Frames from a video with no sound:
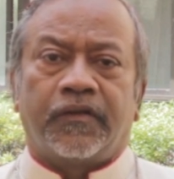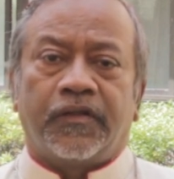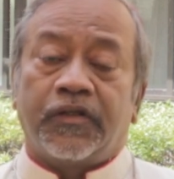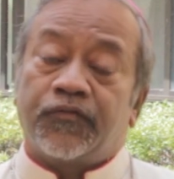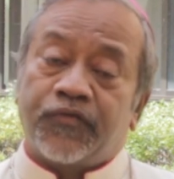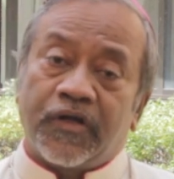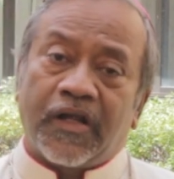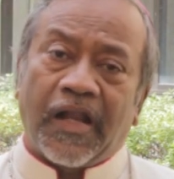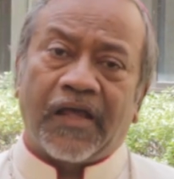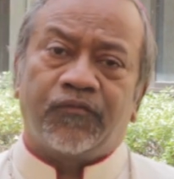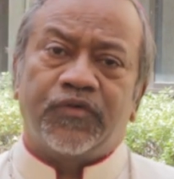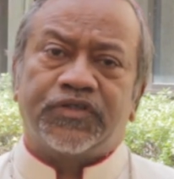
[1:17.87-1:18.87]
in different
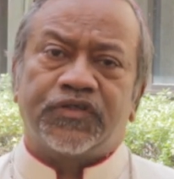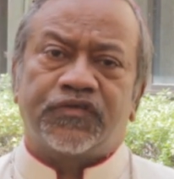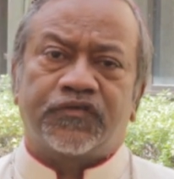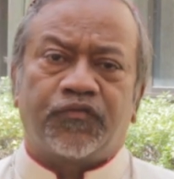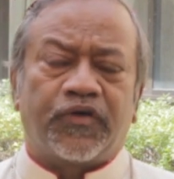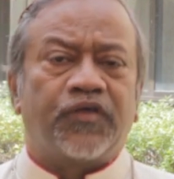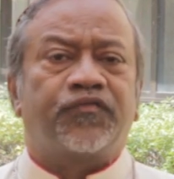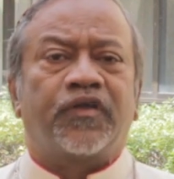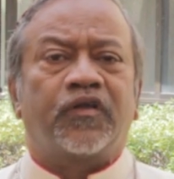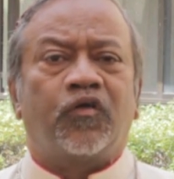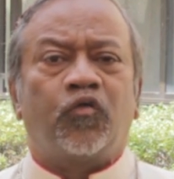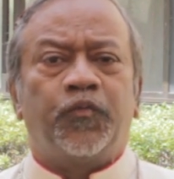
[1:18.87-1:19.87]
languages for
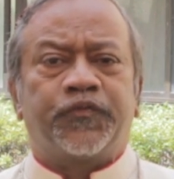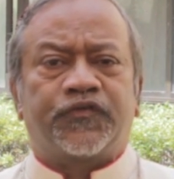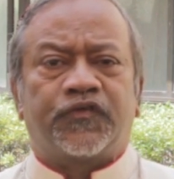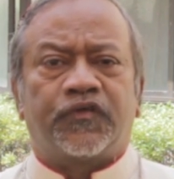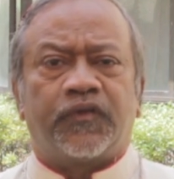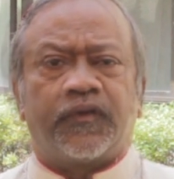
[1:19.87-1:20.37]
different groups.